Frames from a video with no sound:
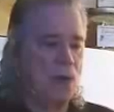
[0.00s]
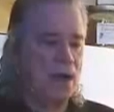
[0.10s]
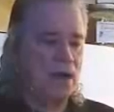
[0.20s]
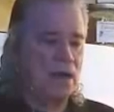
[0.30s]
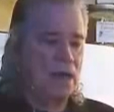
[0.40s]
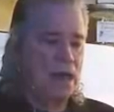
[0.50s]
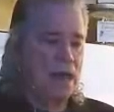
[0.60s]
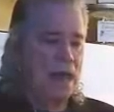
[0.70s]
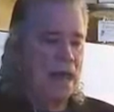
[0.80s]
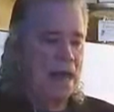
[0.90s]
a while,
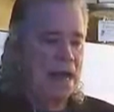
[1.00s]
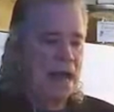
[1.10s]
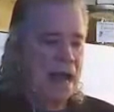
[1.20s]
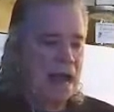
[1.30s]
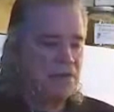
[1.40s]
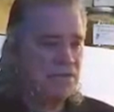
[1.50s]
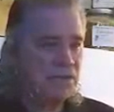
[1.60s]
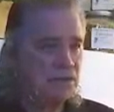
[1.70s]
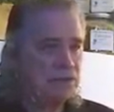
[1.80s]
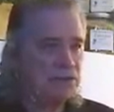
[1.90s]
I
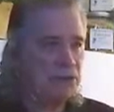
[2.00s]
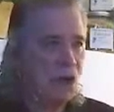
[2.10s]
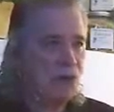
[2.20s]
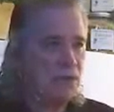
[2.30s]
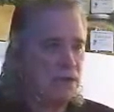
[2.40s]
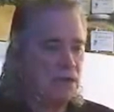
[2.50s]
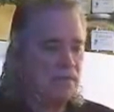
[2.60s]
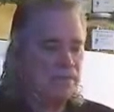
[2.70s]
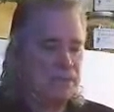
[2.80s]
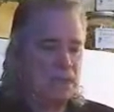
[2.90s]
felt sorry
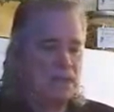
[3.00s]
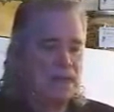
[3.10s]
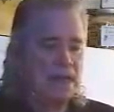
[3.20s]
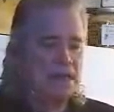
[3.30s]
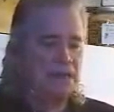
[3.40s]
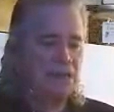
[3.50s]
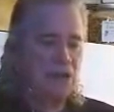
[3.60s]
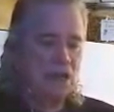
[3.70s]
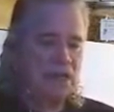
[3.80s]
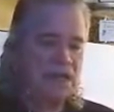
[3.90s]
that this
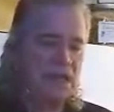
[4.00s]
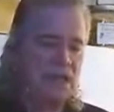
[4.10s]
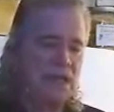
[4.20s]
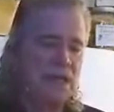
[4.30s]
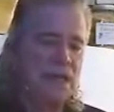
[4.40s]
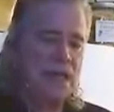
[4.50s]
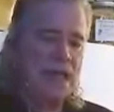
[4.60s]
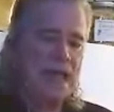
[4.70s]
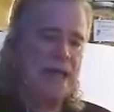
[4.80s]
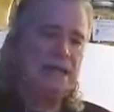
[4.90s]
young kid
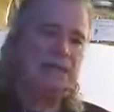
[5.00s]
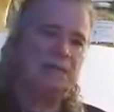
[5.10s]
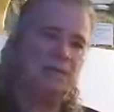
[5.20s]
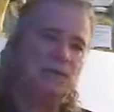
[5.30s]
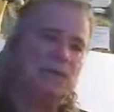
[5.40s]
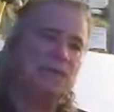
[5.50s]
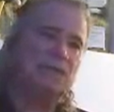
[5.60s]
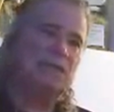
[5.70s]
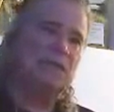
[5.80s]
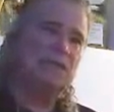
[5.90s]
had
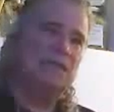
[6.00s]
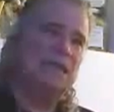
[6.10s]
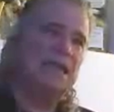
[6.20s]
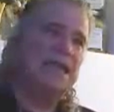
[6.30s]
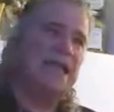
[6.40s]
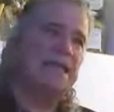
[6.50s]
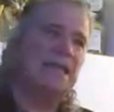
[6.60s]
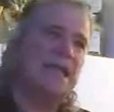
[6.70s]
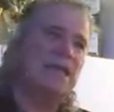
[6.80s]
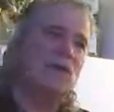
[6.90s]
experiences
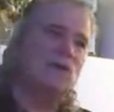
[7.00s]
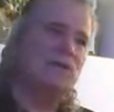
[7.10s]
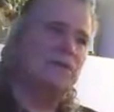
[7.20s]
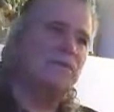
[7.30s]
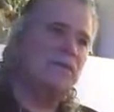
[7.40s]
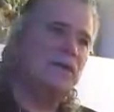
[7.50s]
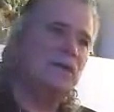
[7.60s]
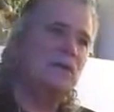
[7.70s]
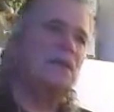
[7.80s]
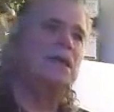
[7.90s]
that led her to
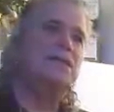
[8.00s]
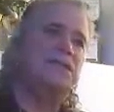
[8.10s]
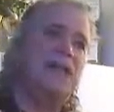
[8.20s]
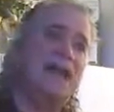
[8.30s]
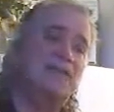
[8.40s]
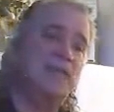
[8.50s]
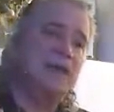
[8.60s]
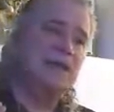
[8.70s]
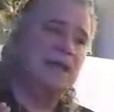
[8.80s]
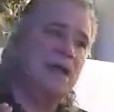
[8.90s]
feel she had to
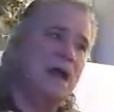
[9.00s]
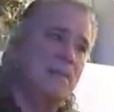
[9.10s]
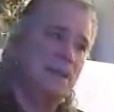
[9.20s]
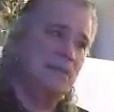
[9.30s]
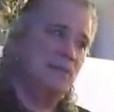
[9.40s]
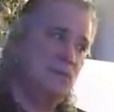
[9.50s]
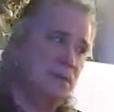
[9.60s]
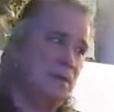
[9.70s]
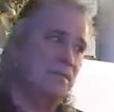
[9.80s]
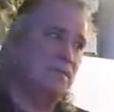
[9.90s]
make that comment to me,